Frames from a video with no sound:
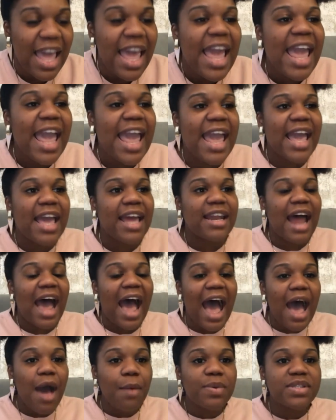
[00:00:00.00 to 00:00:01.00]
And
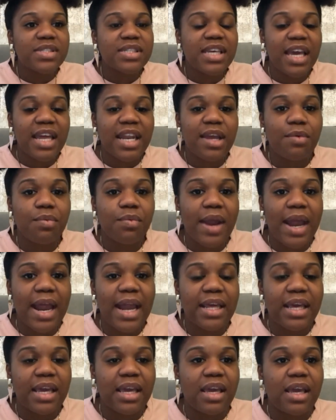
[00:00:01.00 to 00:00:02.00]
I was getting
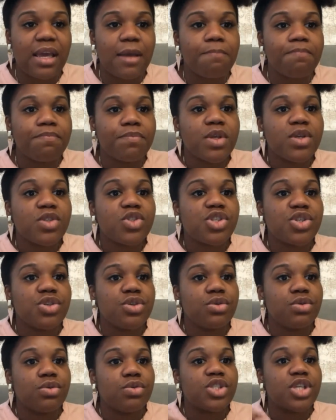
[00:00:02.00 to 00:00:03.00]
ready
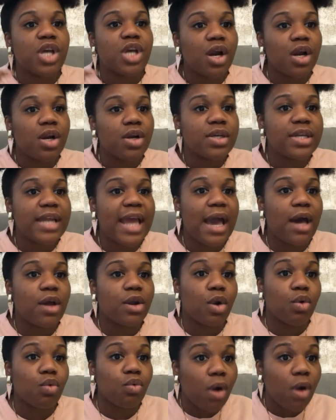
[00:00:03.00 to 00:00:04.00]
to turn down
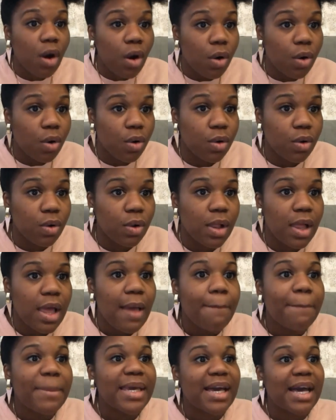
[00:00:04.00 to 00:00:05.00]
a role
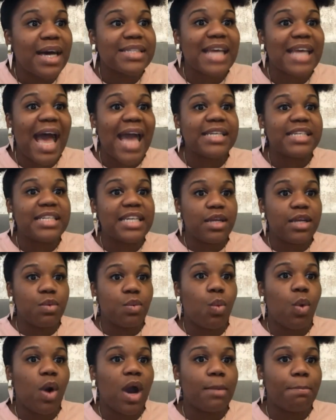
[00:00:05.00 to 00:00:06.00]
because I
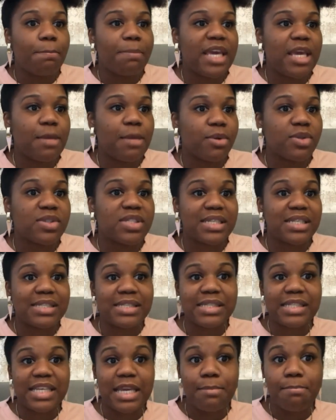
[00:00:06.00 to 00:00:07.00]
didn't want people to
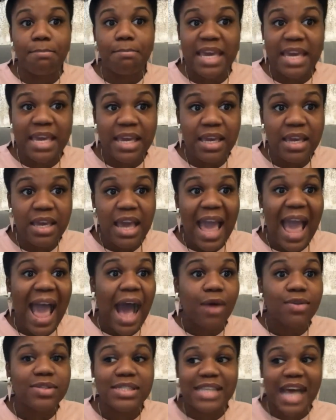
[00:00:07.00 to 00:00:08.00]
see me
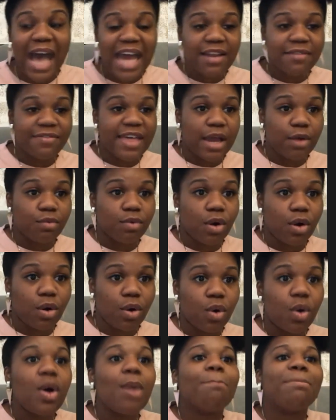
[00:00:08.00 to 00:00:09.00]
outside of that
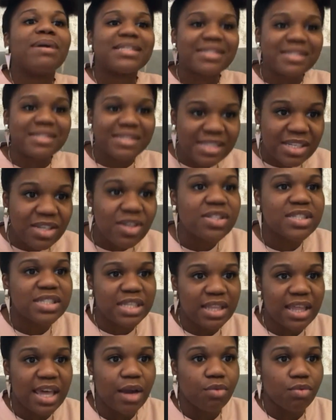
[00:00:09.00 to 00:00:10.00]
role, but still
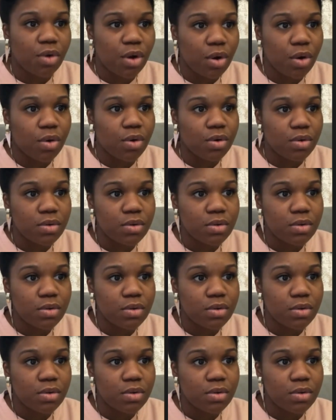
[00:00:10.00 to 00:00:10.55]
see that role.